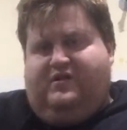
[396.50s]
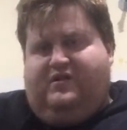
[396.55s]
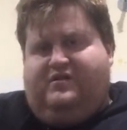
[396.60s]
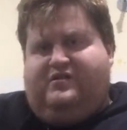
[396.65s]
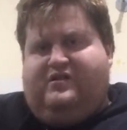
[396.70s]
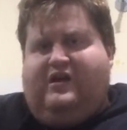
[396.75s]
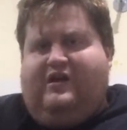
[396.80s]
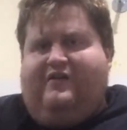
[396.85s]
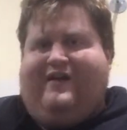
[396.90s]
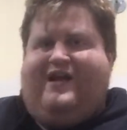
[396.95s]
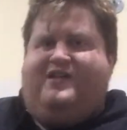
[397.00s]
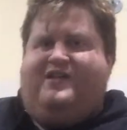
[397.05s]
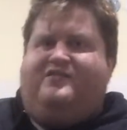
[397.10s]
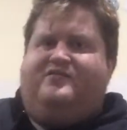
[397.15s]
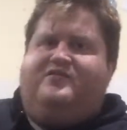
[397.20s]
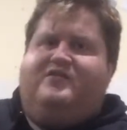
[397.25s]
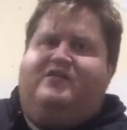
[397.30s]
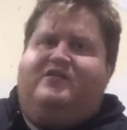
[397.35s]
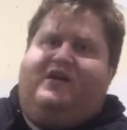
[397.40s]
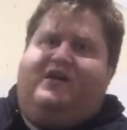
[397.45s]
So that's
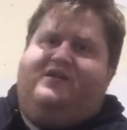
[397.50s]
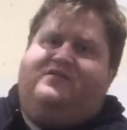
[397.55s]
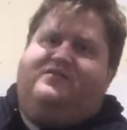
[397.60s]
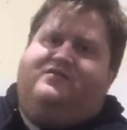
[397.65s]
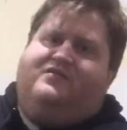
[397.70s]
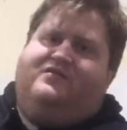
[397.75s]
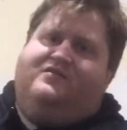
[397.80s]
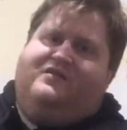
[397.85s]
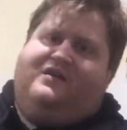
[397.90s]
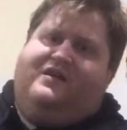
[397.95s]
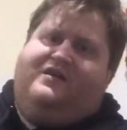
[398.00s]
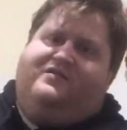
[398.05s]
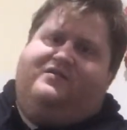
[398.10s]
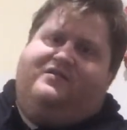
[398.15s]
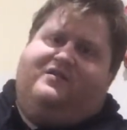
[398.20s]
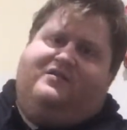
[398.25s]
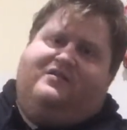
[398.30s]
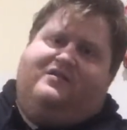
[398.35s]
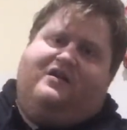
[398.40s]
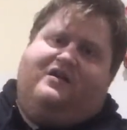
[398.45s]
the next.
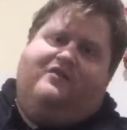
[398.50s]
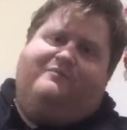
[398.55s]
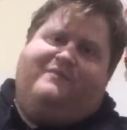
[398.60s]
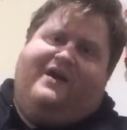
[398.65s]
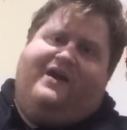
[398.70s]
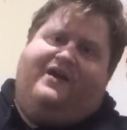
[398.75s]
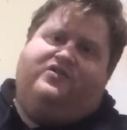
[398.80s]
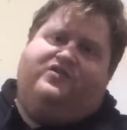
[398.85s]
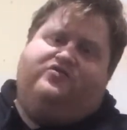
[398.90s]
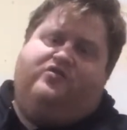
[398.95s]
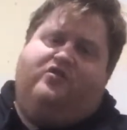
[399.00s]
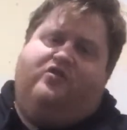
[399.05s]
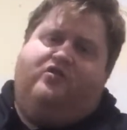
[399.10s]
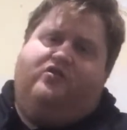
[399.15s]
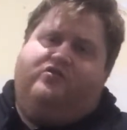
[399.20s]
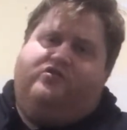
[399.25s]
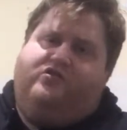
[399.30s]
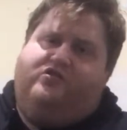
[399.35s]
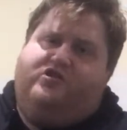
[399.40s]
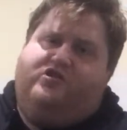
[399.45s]
So make sure
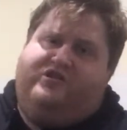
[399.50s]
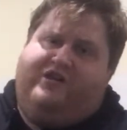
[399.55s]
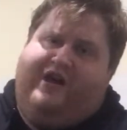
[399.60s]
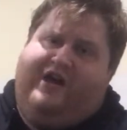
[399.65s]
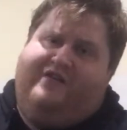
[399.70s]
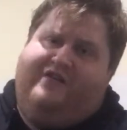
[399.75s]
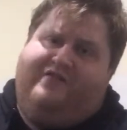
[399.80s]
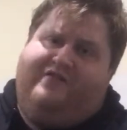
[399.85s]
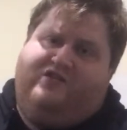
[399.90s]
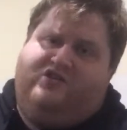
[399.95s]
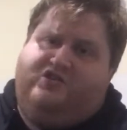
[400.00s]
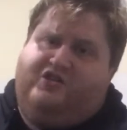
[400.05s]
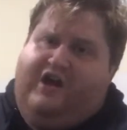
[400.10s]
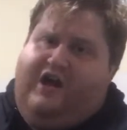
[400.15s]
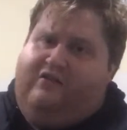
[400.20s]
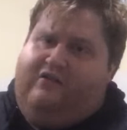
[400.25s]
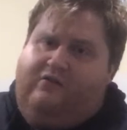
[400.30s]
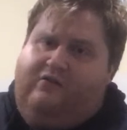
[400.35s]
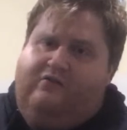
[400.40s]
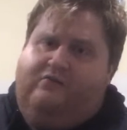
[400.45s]
you share this
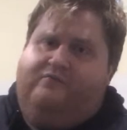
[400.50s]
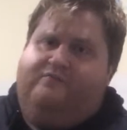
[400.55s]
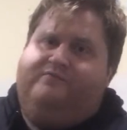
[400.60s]
channel